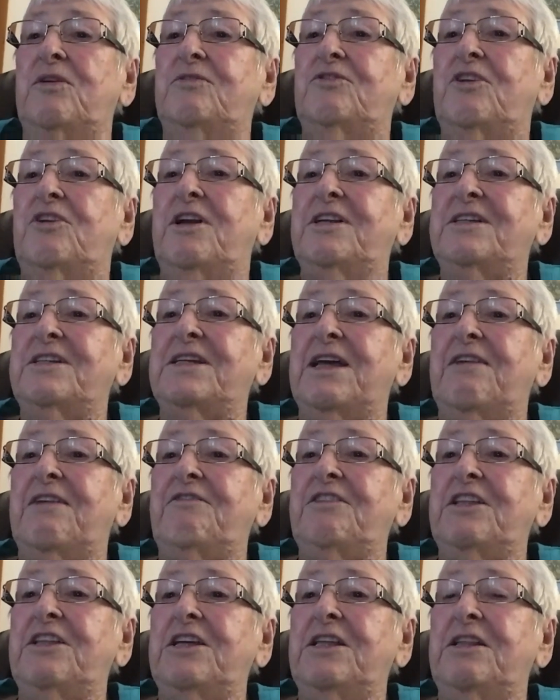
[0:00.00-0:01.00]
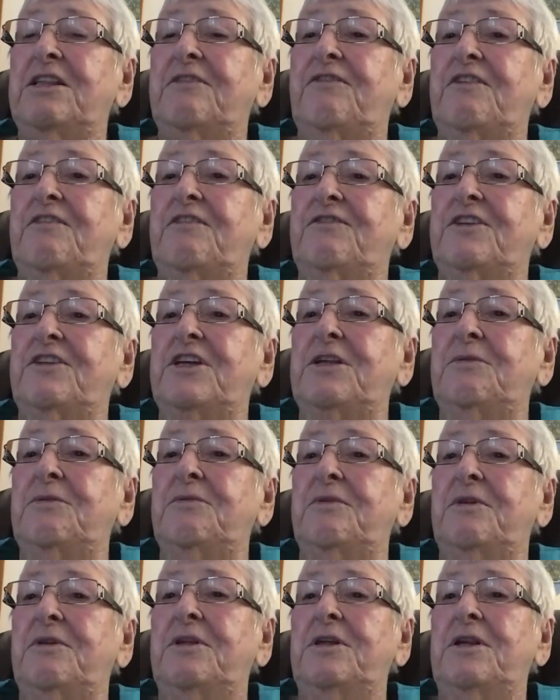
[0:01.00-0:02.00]
try to say everything in the 15,
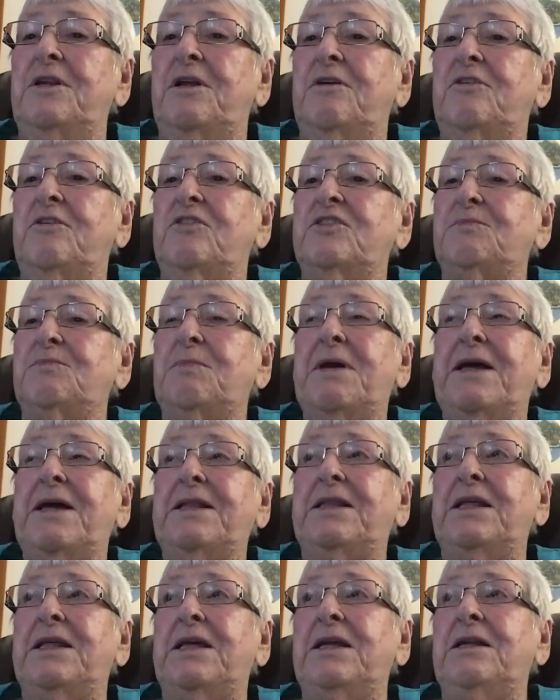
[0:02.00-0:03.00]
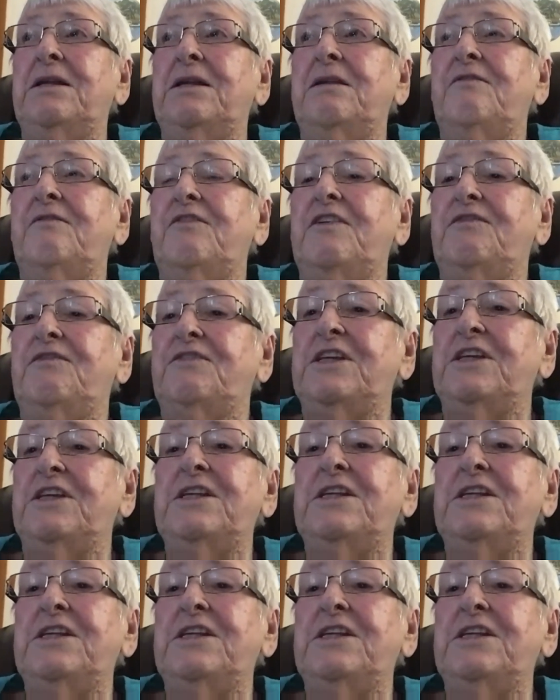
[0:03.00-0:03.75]
because back then $15